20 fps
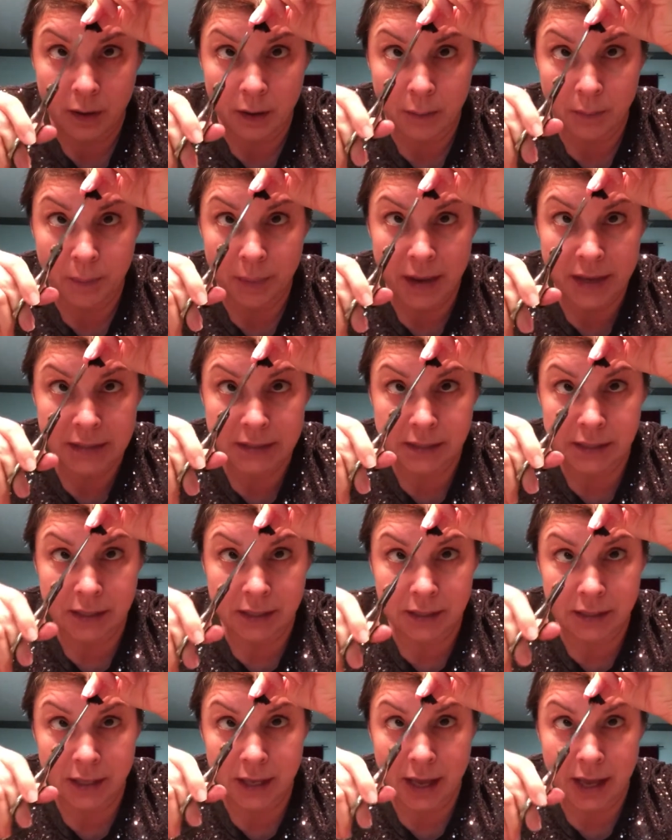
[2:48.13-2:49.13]

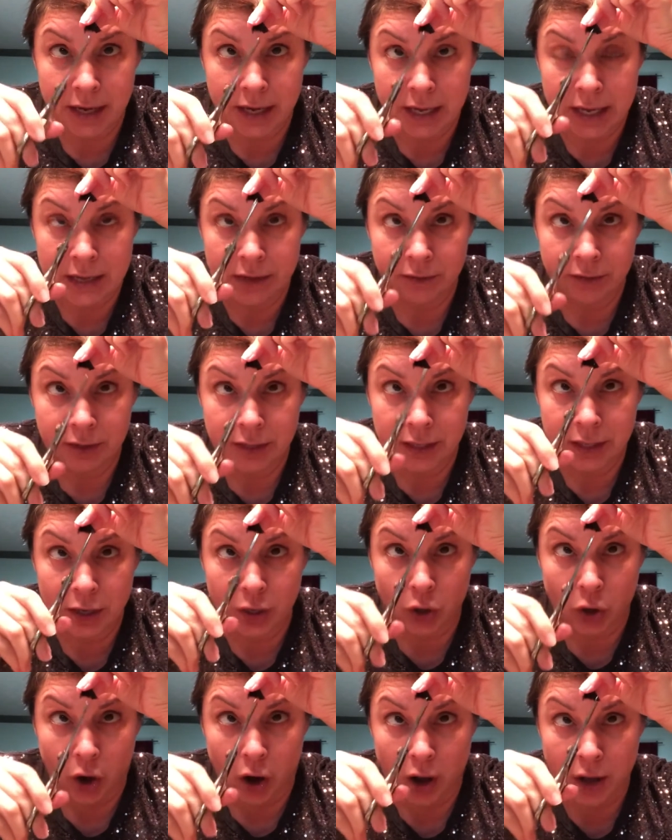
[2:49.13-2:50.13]
basically kind of evenly
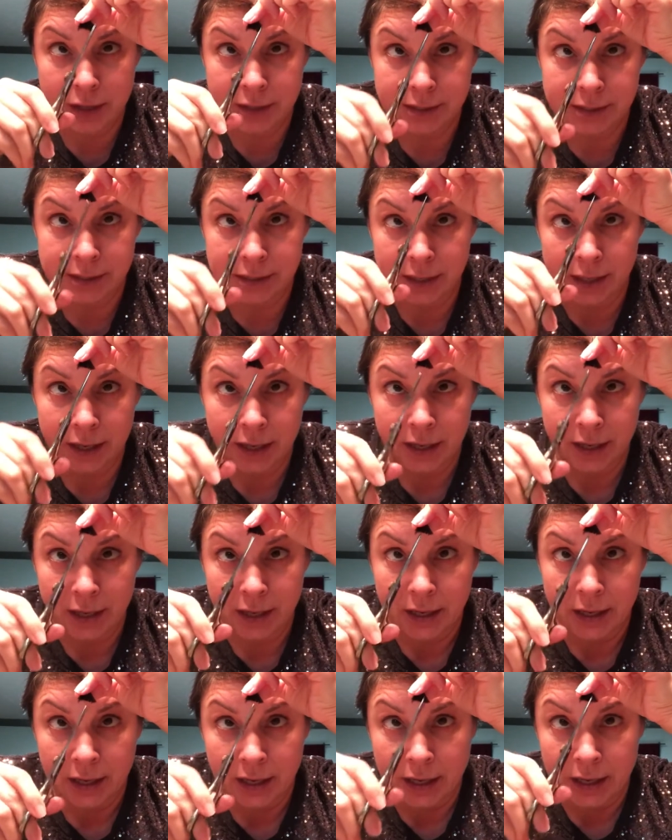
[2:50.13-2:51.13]
across.
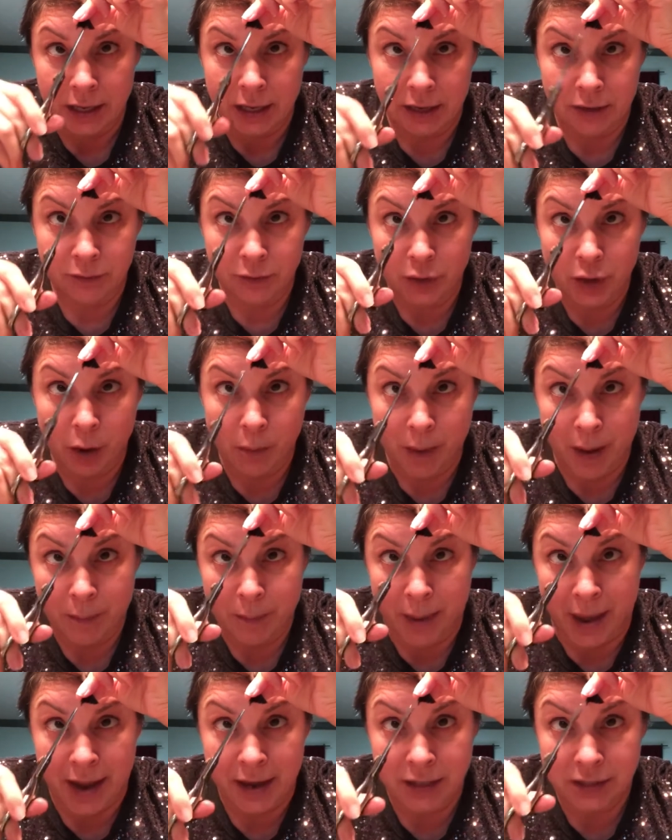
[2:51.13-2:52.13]
Even though my
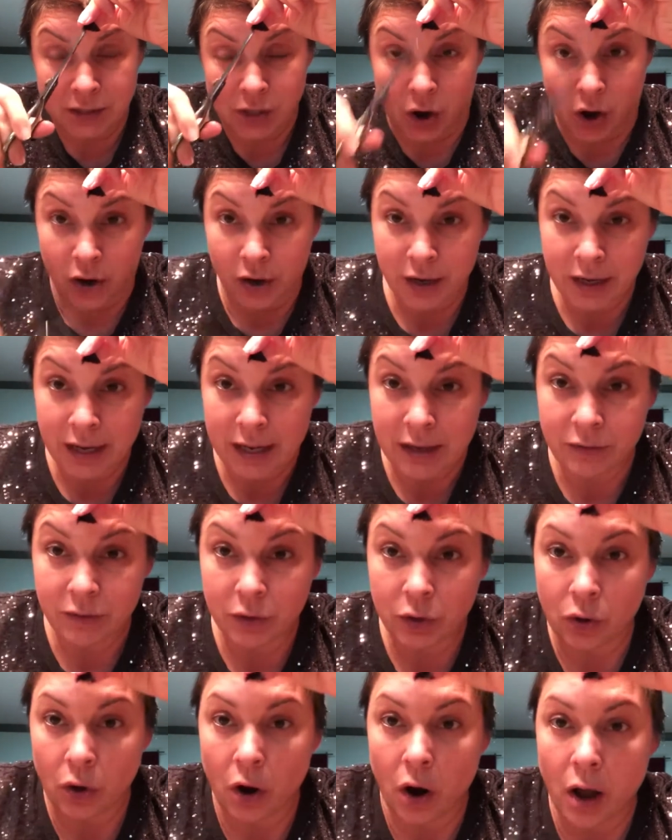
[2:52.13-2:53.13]
bangs aren't even
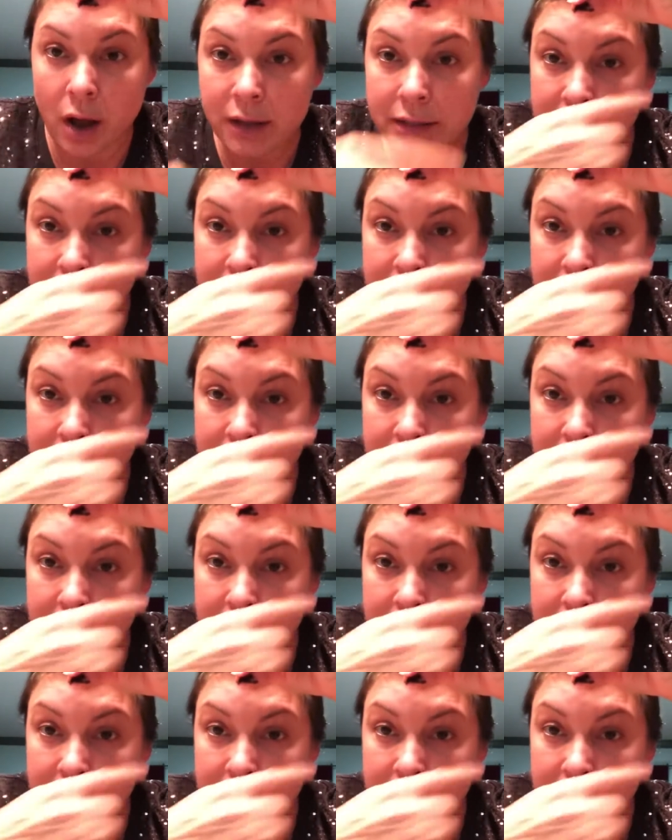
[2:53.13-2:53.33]
across,